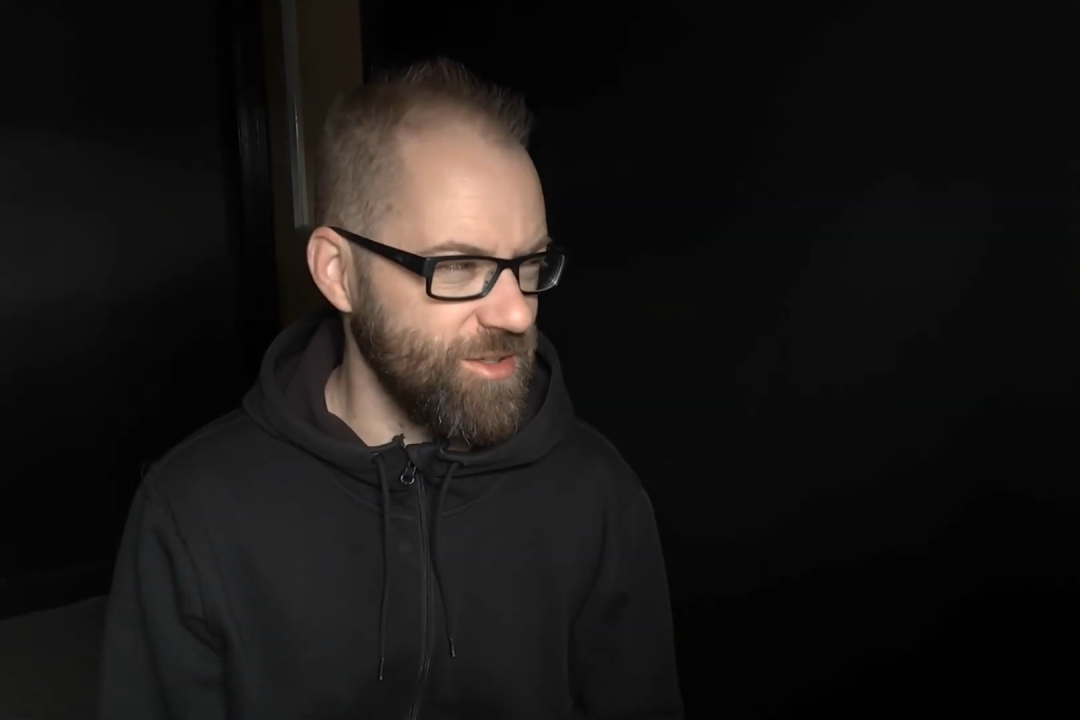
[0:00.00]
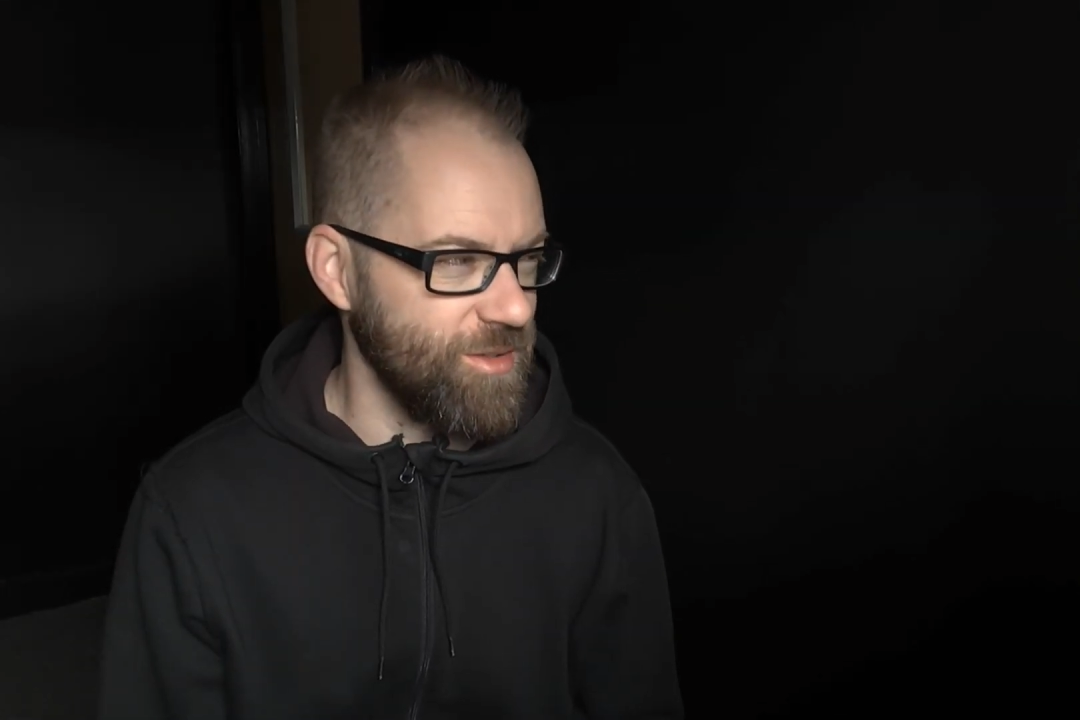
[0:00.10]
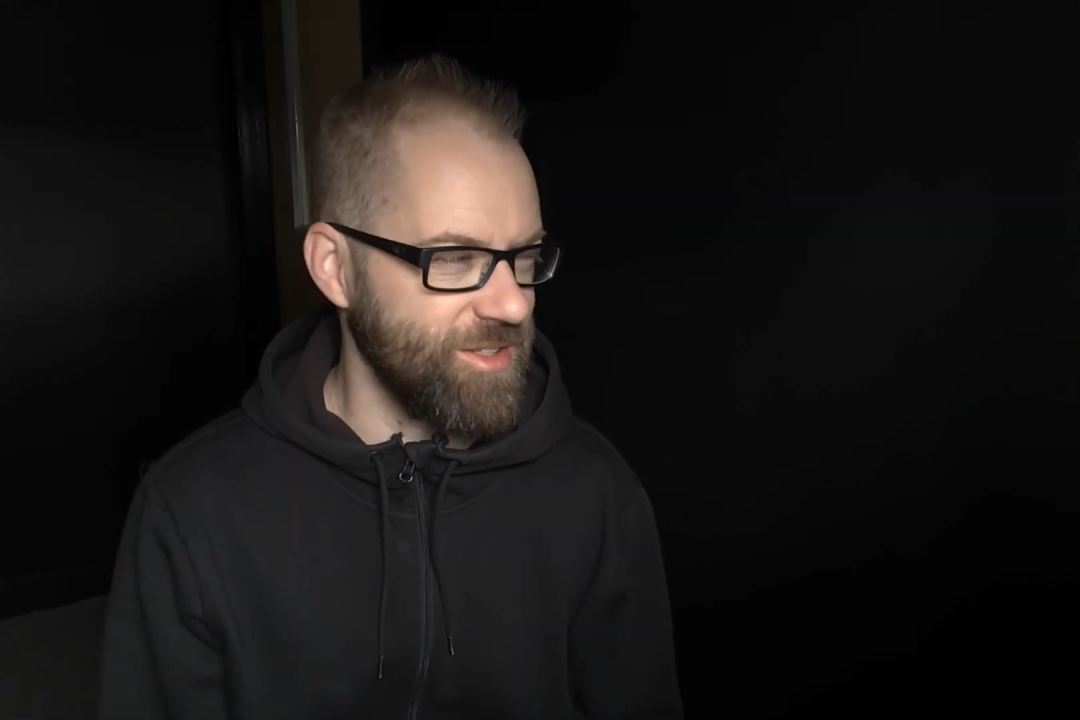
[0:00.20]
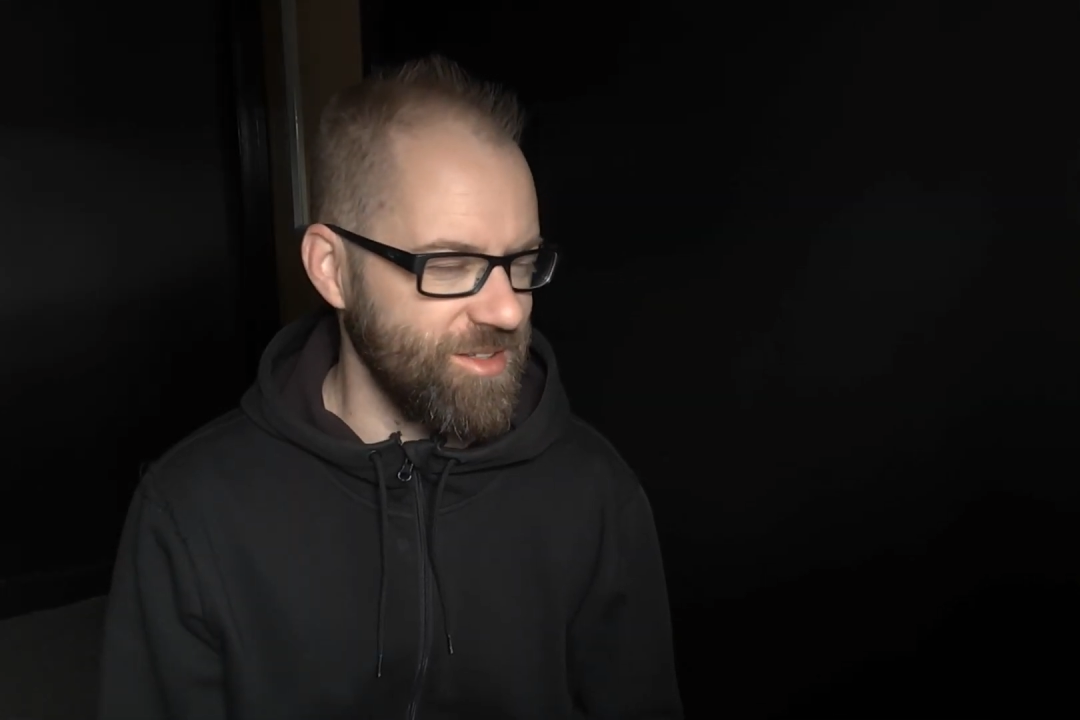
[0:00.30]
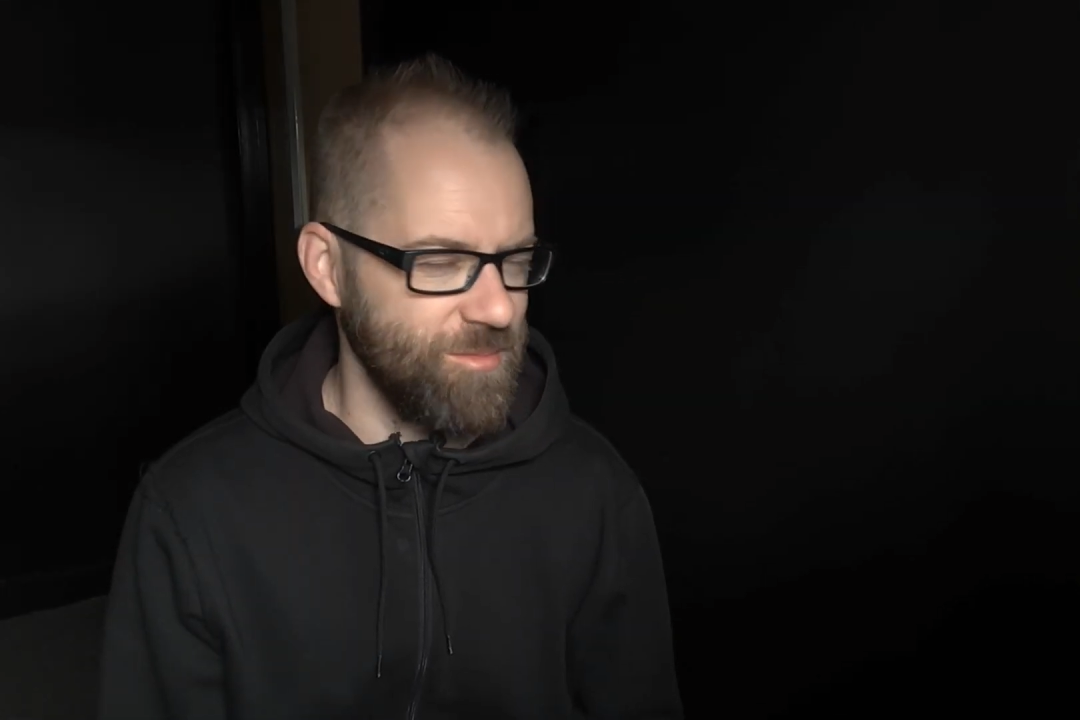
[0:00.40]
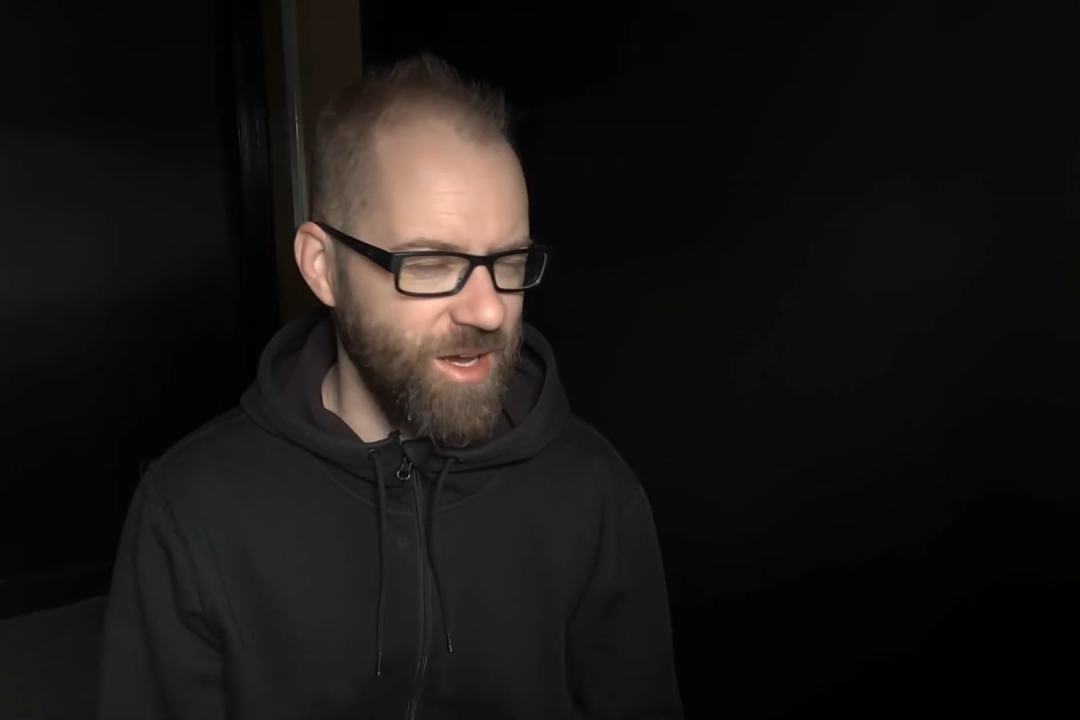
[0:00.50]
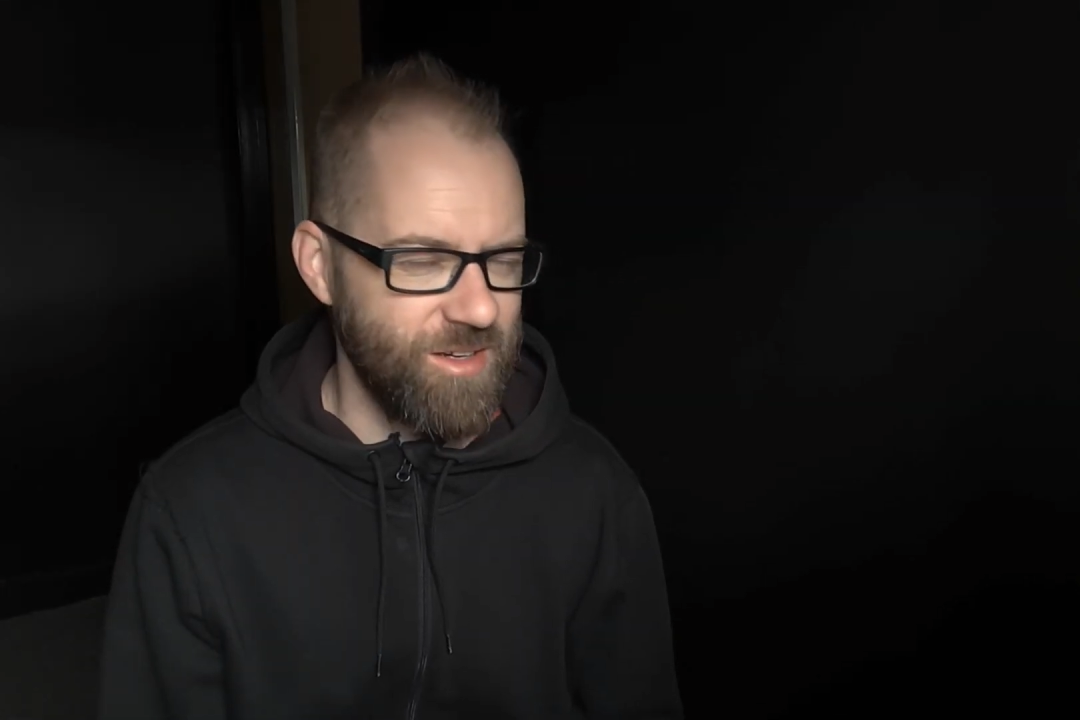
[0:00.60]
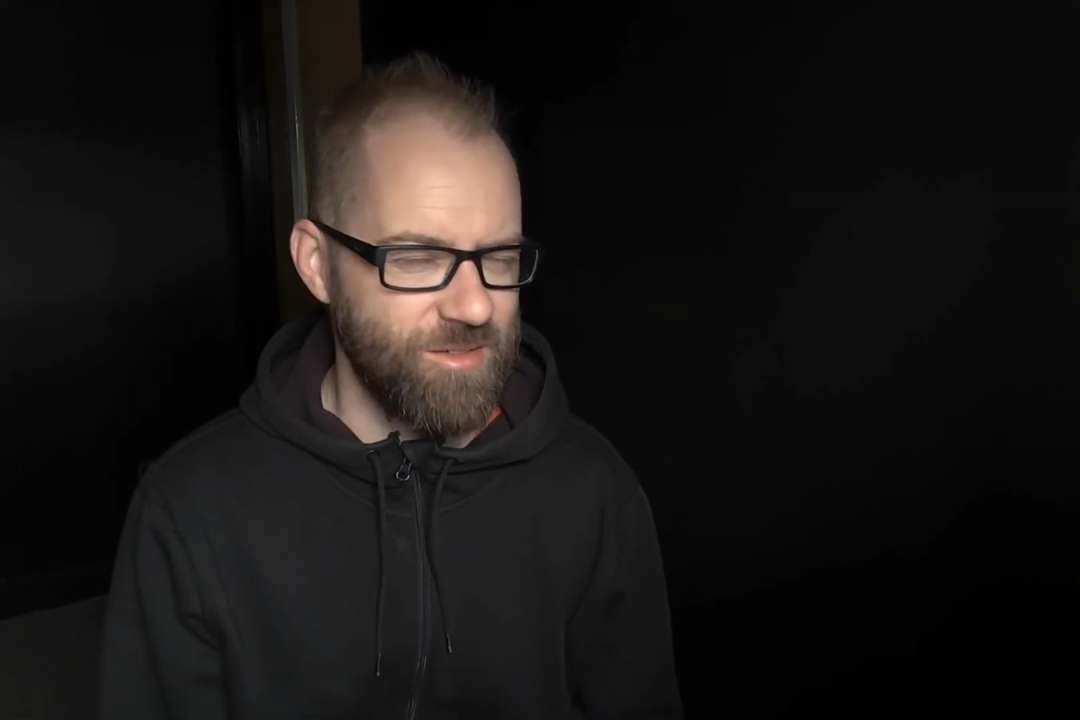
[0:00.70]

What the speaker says: it doesn't matter.